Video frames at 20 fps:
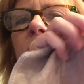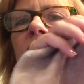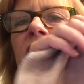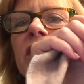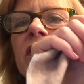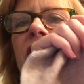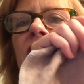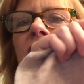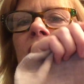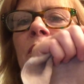
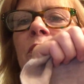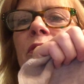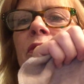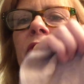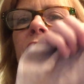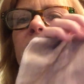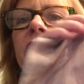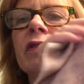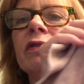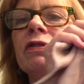Weeks Dye
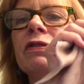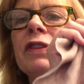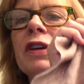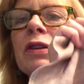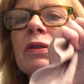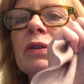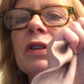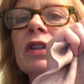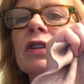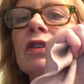Works
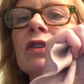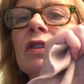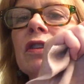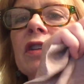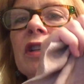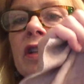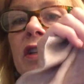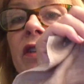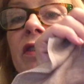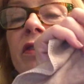Confederate,
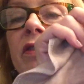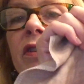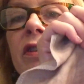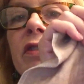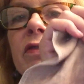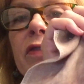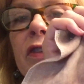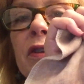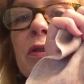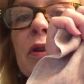it is
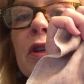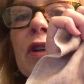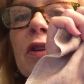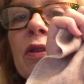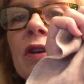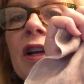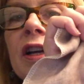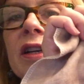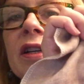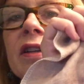Confederate
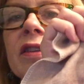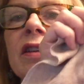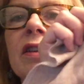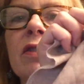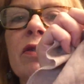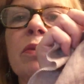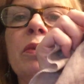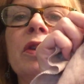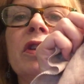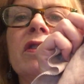Gray, and I think
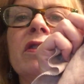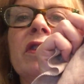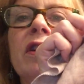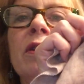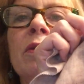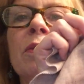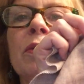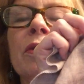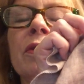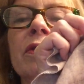it's Weeks
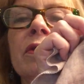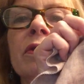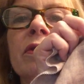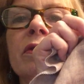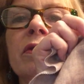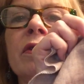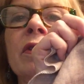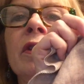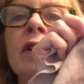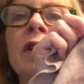Dye Works.